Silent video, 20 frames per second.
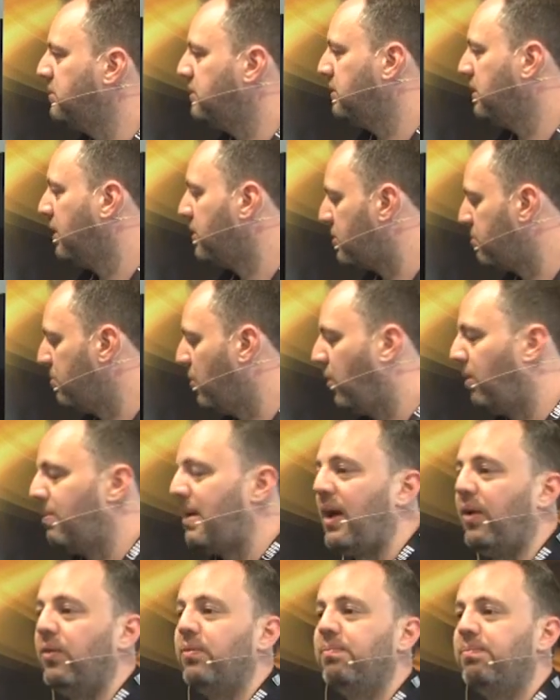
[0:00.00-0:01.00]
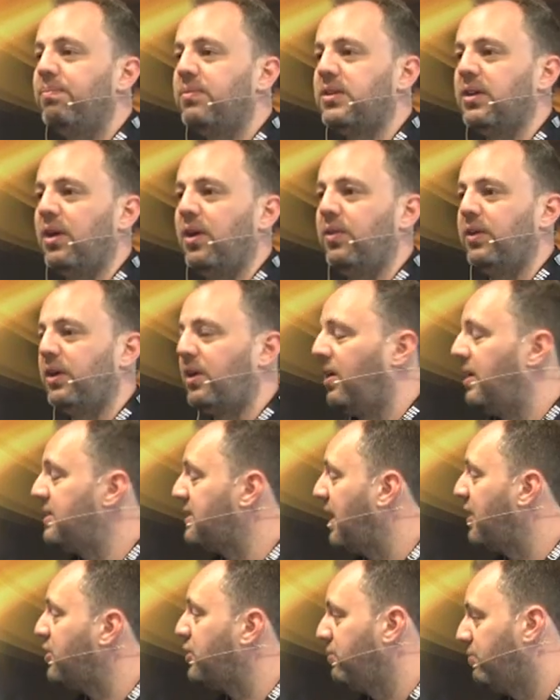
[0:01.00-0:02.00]
a small amount. So the guys
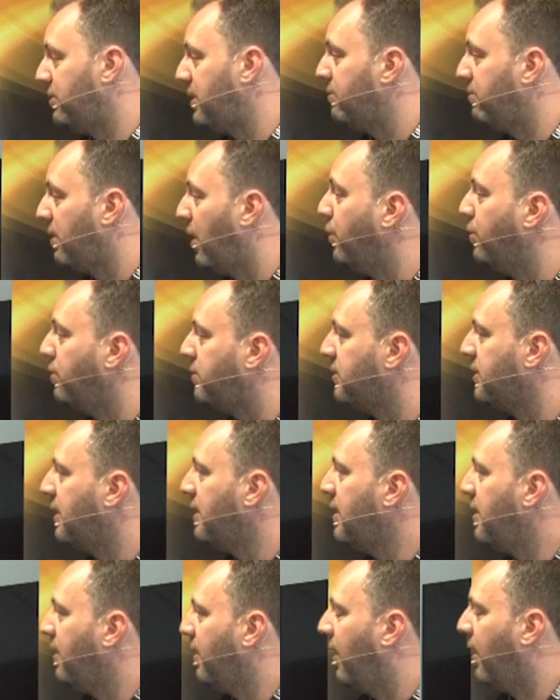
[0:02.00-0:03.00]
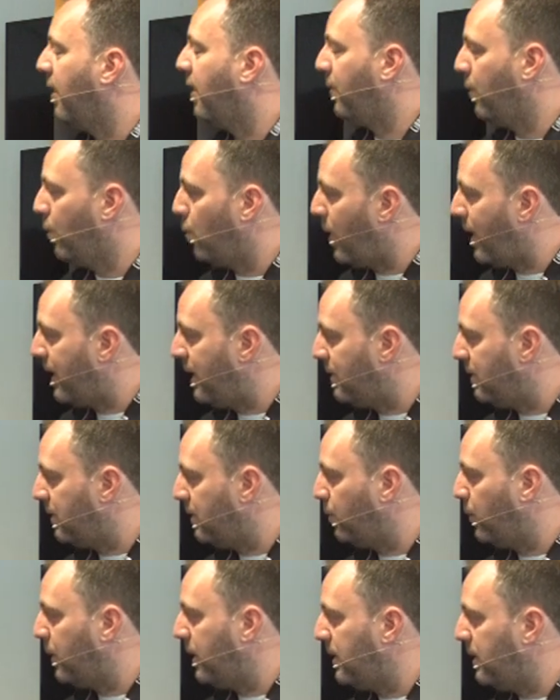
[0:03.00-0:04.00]
actually rewrote the way that
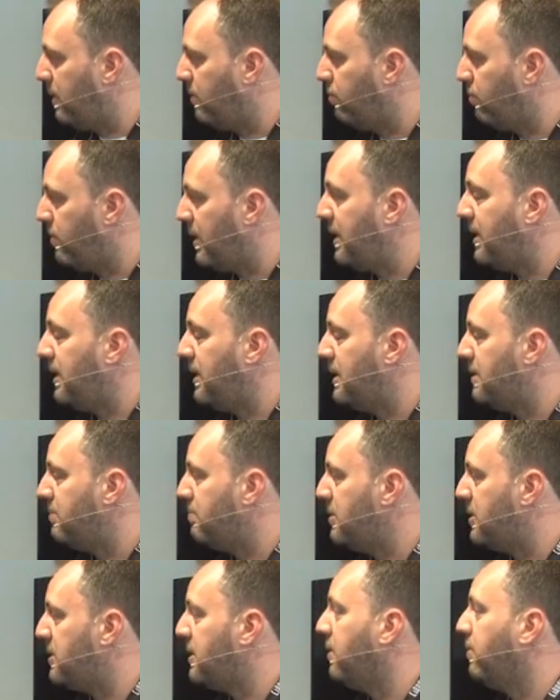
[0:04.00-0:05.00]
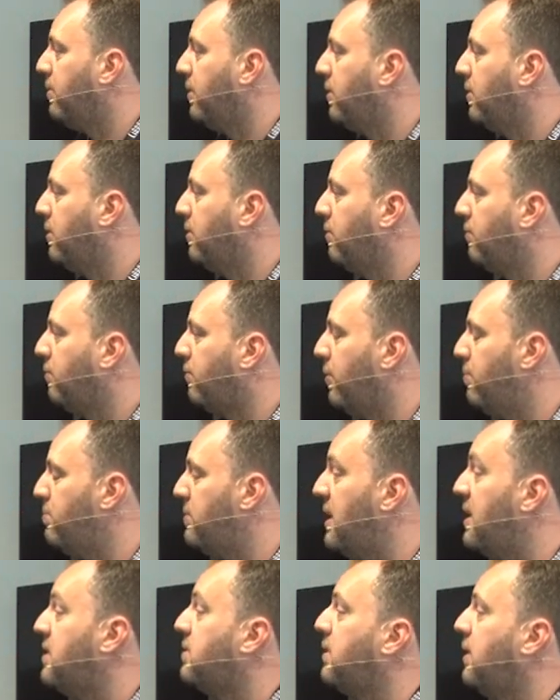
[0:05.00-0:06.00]
we read material from
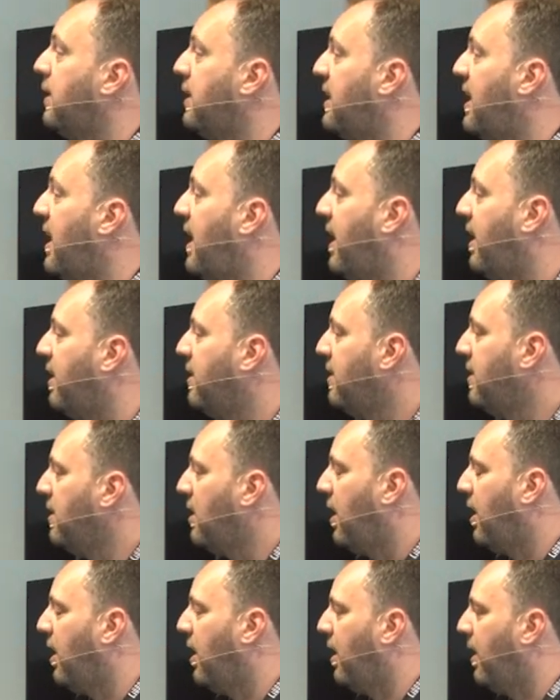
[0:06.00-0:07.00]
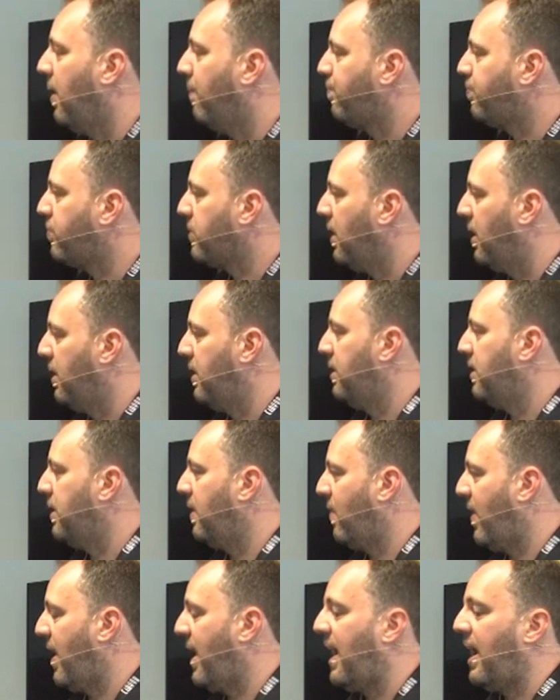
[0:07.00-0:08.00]
disk in air. And
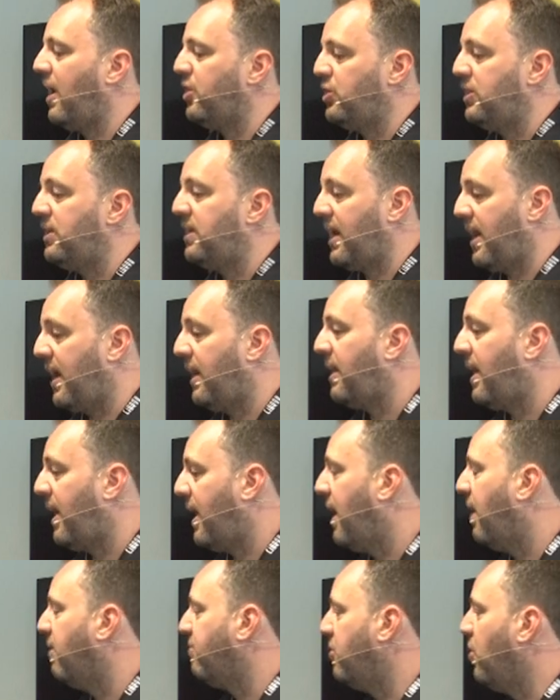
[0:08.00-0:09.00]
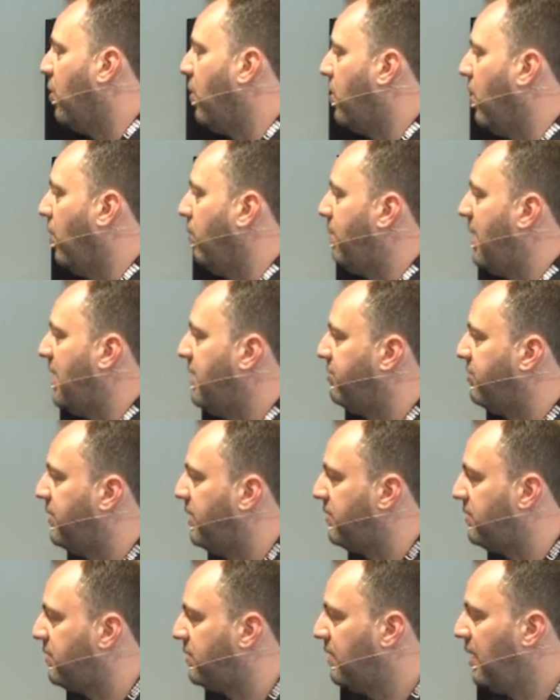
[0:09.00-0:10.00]
that actually can have knock-on
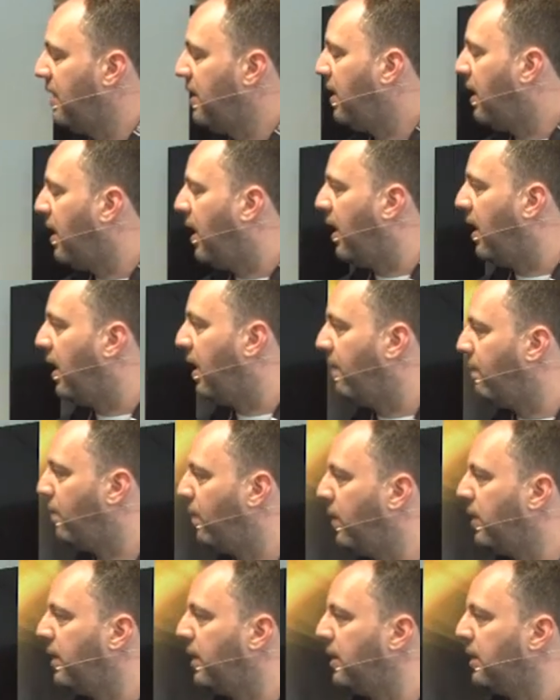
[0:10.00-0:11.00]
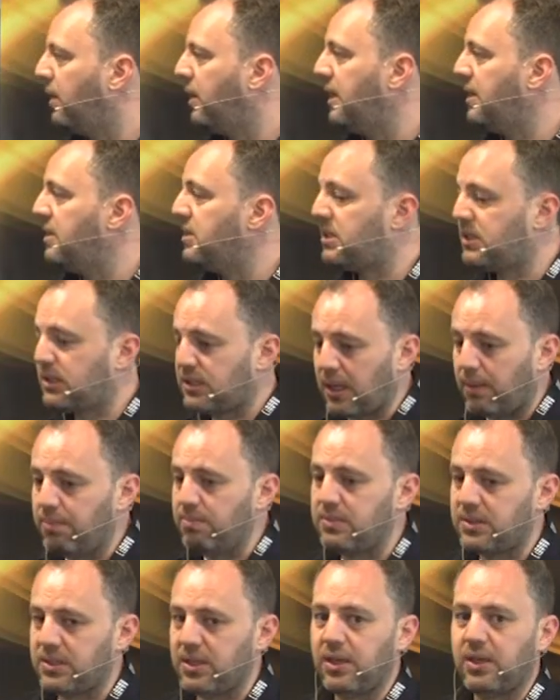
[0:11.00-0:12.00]
benefits in
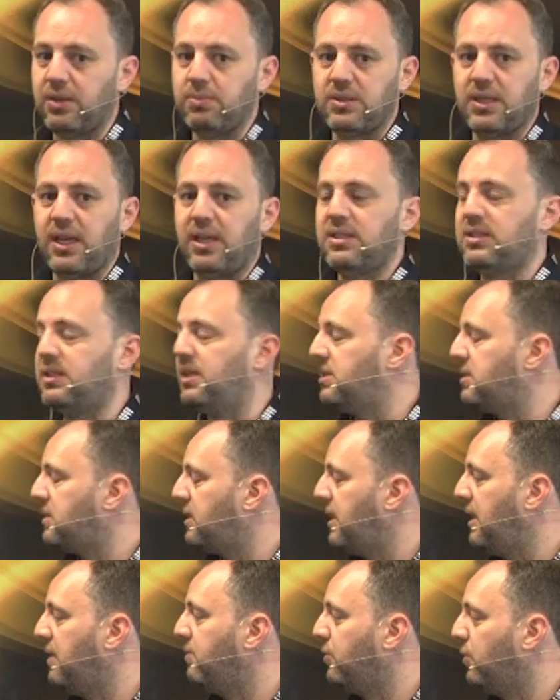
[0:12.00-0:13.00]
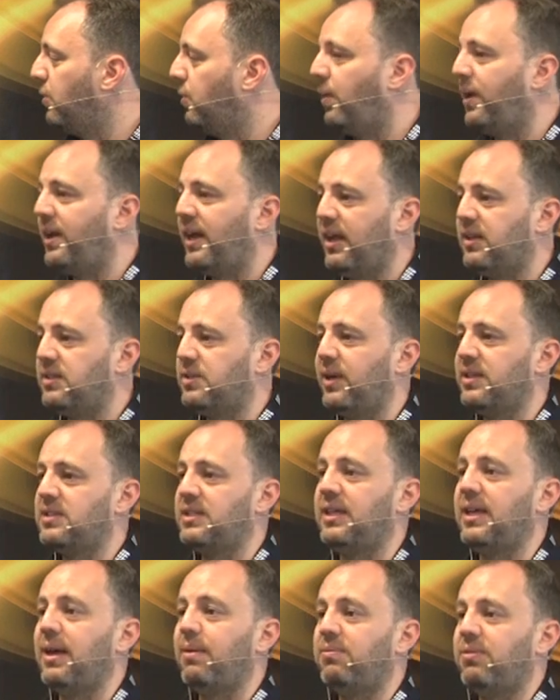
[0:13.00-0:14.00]
some circumstances, even all the way down to
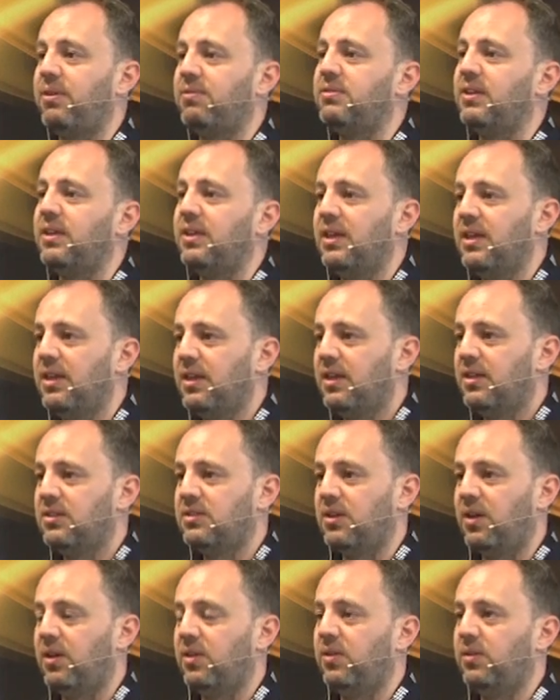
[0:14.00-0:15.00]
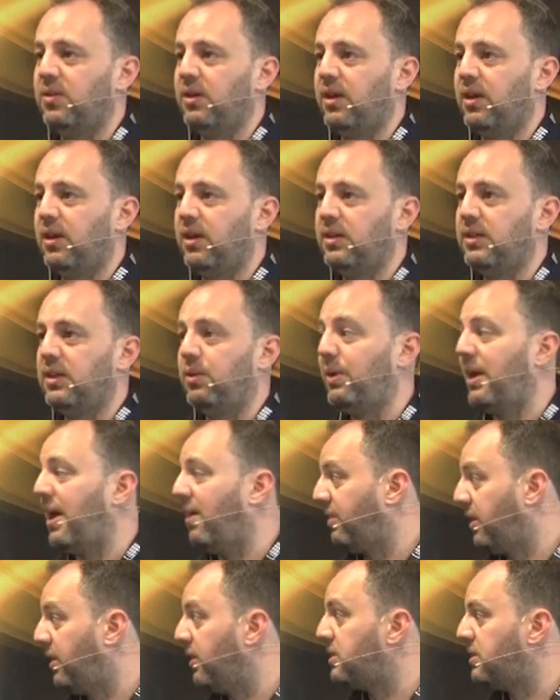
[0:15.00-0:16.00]
XDCAM 50. So we have
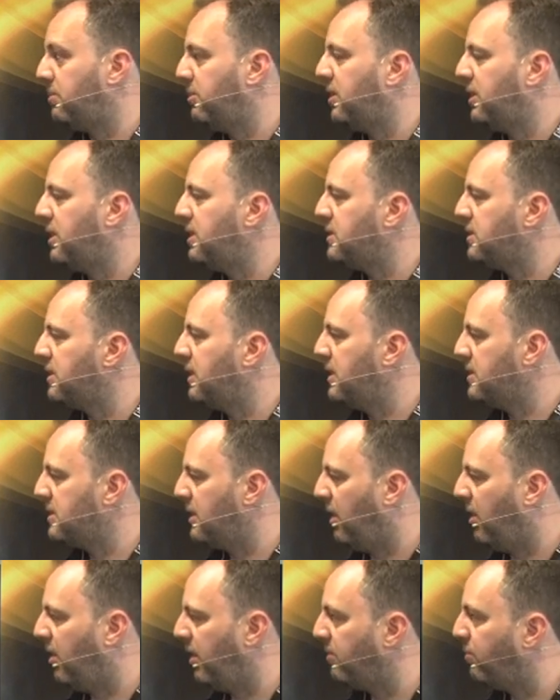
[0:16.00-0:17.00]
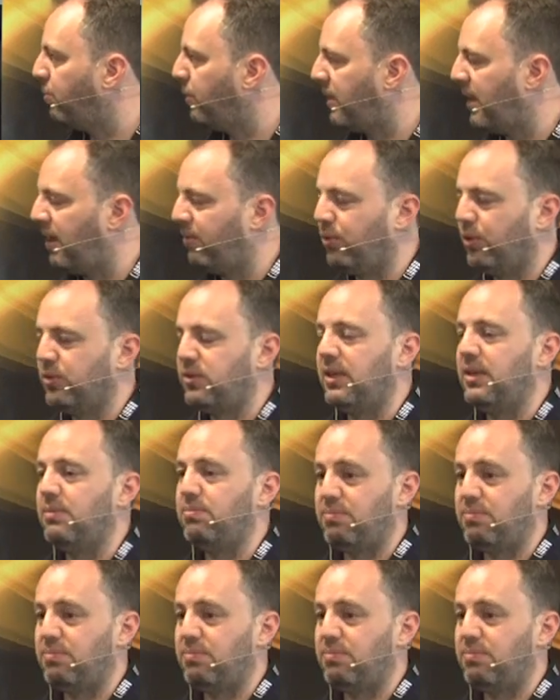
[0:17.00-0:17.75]
a customer that is live with Air 14